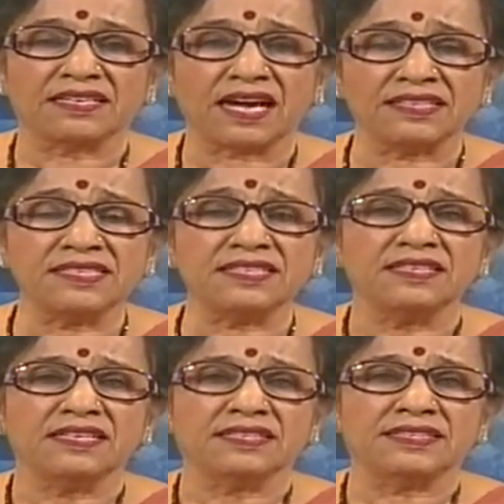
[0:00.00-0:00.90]

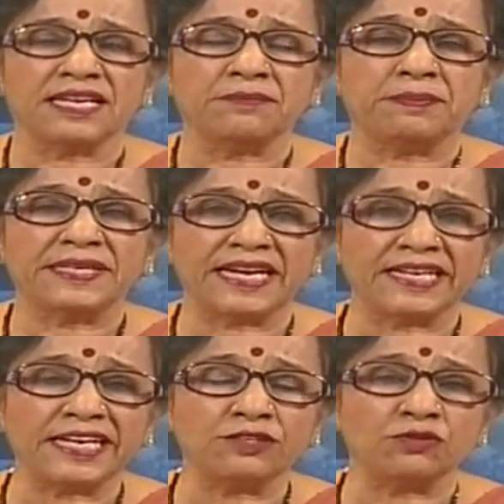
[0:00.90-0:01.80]
rather than
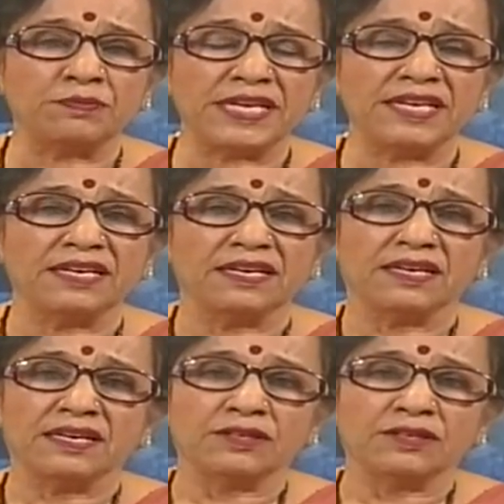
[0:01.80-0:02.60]
pretending to be